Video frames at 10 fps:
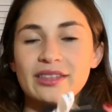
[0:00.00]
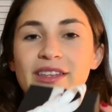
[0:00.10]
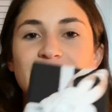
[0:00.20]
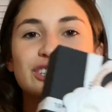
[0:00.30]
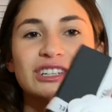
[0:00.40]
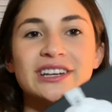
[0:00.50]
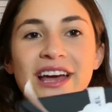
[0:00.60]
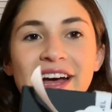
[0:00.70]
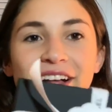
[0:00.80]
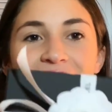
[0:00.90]
the
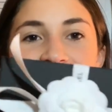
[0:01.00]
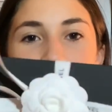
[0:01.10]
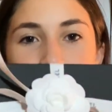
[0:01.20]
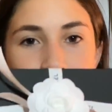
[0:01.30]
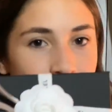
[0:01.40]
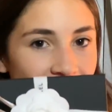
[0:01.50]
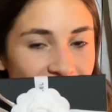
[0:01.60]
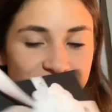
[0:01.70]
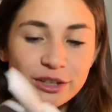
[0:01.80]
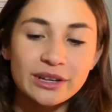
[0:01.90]
Chanel
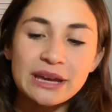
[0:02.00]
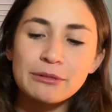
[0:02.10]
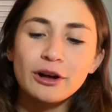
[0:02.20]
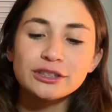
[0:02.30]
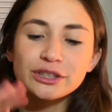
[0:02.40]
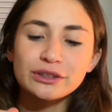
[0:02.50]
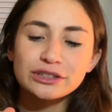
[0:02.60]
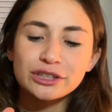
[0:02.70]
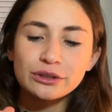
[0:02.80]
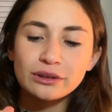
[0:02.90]
box. So it came also in
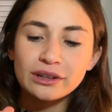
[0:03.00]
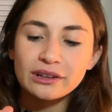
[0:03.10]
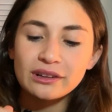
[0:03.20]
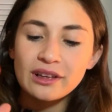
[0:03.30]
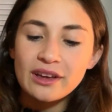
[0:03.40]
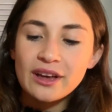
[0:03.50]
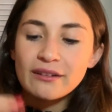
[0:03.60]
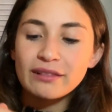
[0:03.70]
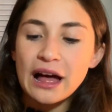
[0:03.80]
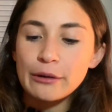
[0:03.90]
this cute little
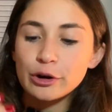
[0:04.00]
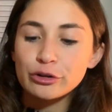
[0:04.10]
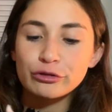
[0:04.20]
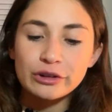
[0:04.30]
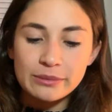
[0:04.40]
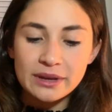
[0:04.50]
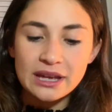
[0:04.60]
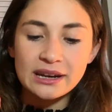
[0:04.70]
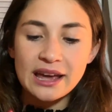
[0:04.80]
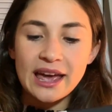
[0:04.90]
flower,
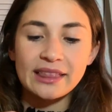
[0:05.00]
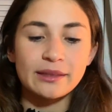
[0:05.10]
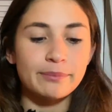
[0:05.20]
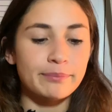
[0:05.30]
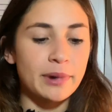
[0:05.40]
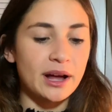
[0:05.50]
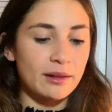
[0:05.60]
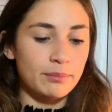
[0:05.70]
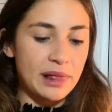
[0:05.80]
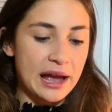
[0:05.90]
ribbon, and the
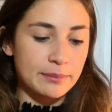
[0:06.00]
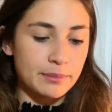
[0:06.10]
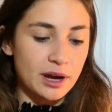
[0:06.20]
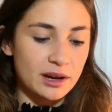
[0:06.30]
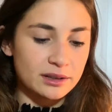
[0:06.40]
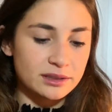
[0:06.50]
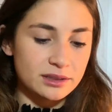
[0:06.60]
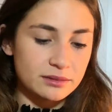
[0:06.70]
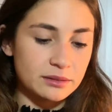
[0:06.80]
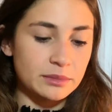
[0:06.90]
black box.
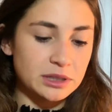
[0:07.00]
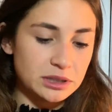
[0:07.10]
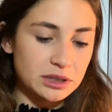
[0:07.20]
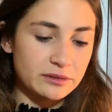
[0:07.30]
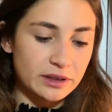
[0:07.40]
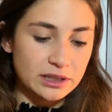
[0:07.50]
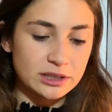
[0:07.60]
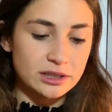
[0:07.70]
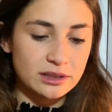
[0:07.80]
Let's see if I can